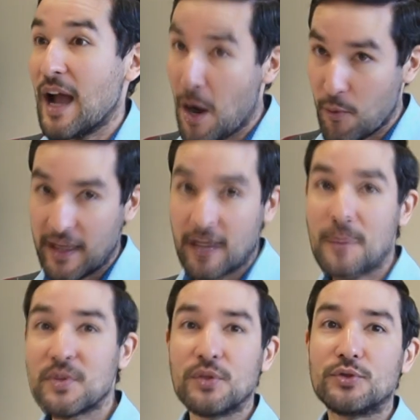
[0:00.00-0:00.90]
And when he
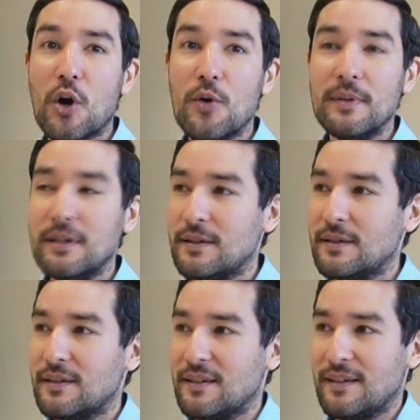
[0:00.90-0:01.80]
comes to Rome,
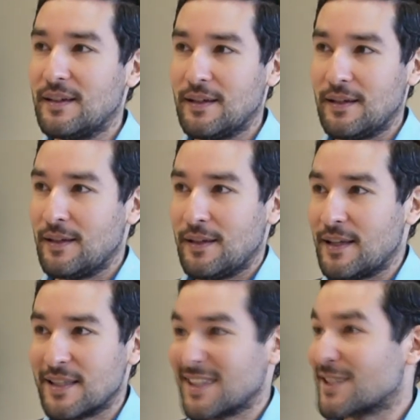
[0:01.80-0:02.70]

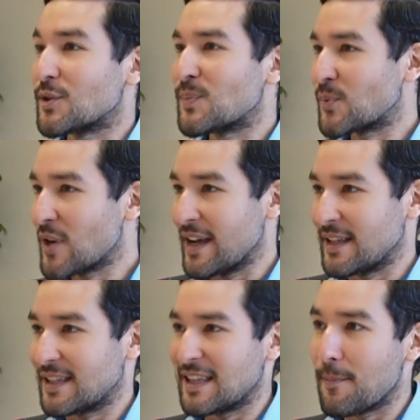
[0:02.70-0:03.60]
he's
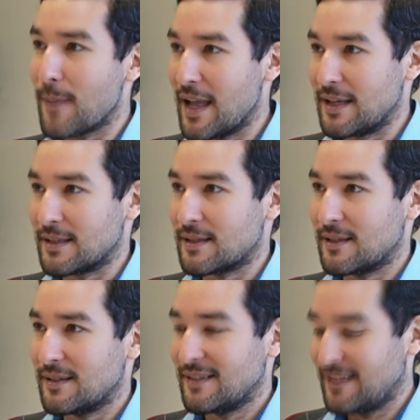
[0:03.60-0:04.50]
surprised and
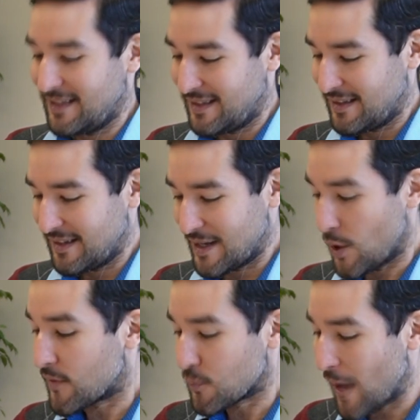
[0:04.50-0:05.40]
amazed and
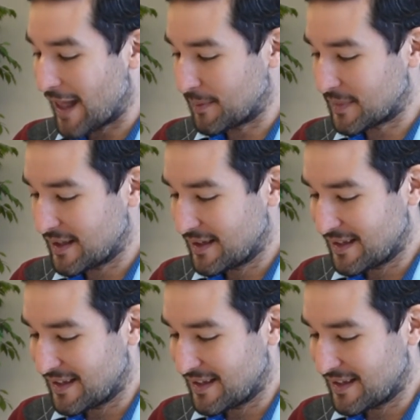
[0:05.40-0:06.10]
overwhelmed.